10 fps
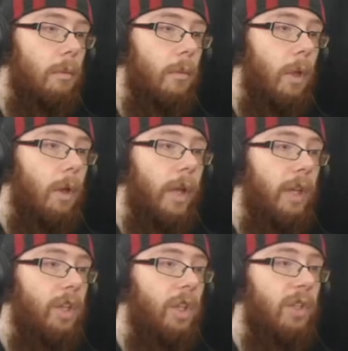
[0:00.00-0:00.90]
Okay,
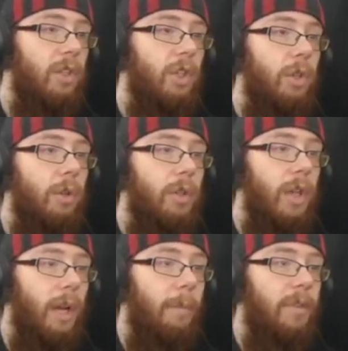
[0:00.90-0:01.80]
just a short
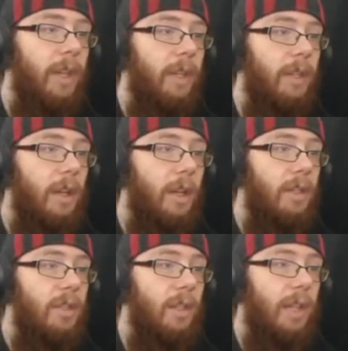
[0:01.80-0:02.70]
update,
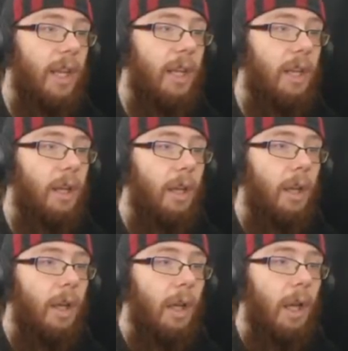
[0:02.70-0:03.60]
guys. Like,
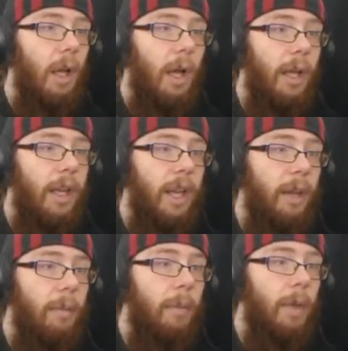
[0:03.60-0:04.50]
I
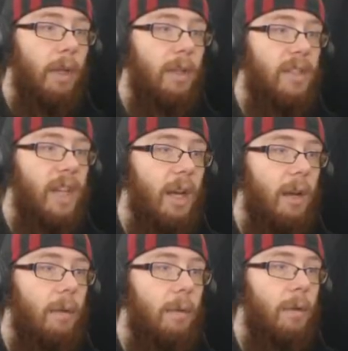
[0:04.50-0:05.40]
came
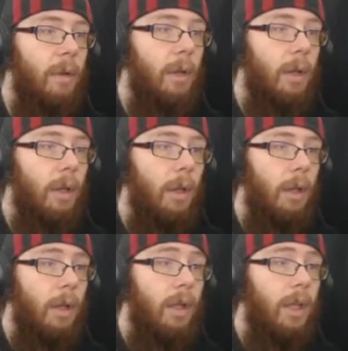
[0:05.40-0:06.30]
down
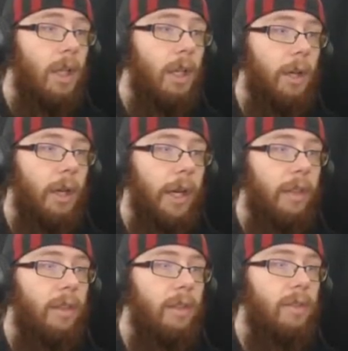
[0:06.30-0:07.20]
here, and
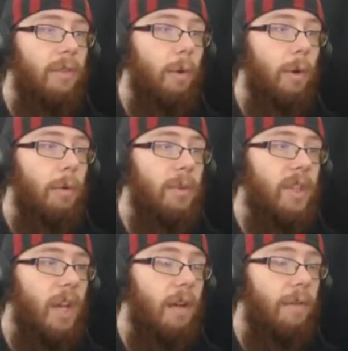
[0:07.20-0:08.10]
this floor was
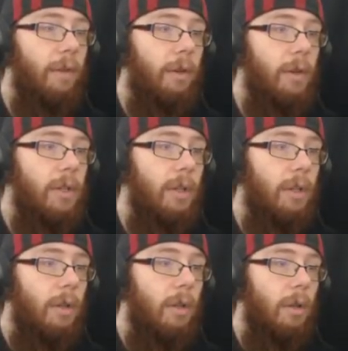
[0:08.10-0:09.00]
covered
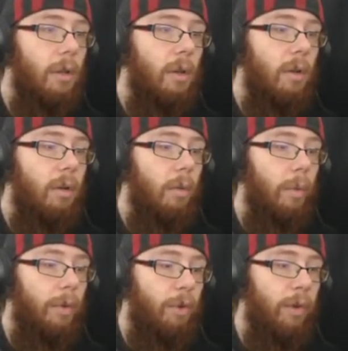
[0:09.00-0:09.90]

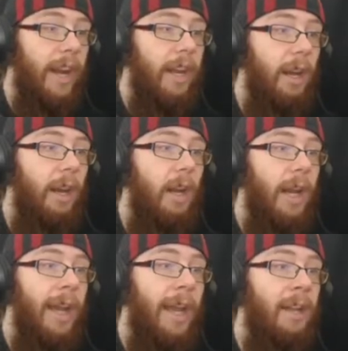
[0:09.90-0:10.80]
with granite,
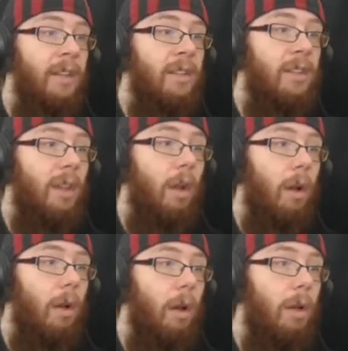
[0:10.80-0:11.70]
and
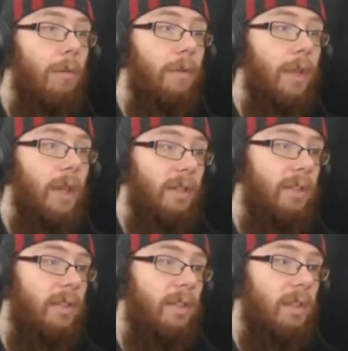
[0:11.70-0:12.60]
all of
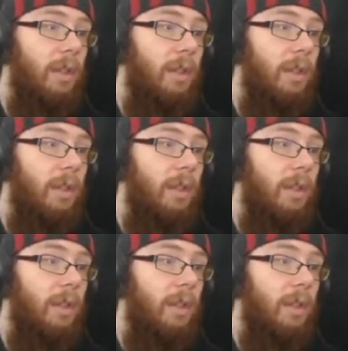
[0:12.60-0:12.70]
this